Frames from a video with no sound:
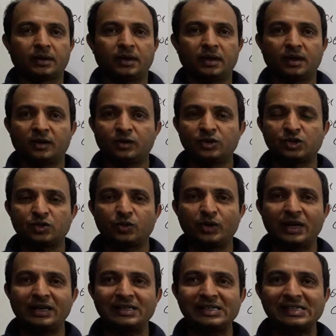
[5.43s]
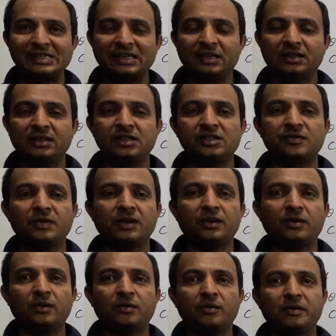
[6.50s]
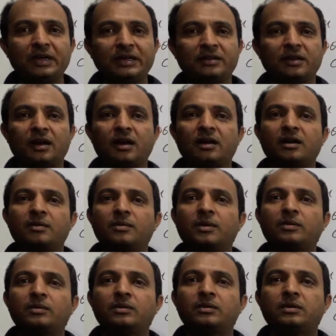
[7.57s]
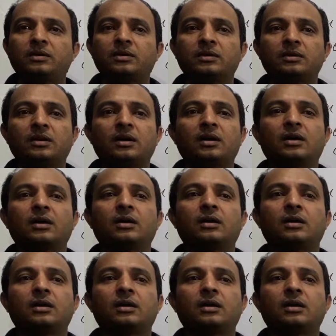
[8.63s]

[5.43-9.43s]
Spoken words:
Hello students, in this video we will talk about the